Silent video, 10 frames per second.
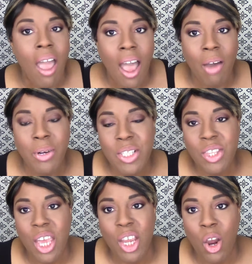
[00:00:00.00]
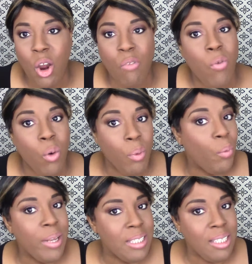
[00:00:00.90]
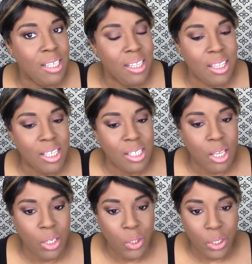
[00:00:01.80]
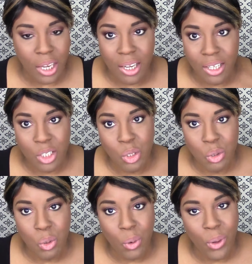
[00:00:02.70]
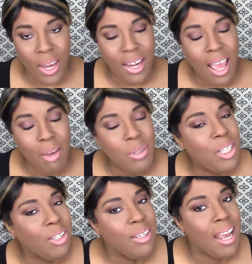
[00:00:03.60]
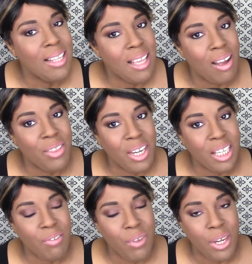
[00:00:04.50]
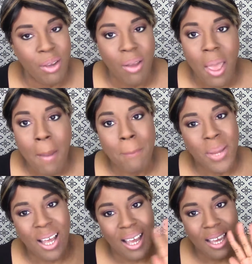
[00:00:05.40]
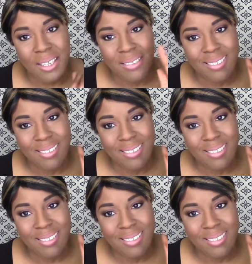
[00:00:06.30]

I wanted to thank her for requesting this look and this tutorial, and I will check you guys out on the next video. Bye.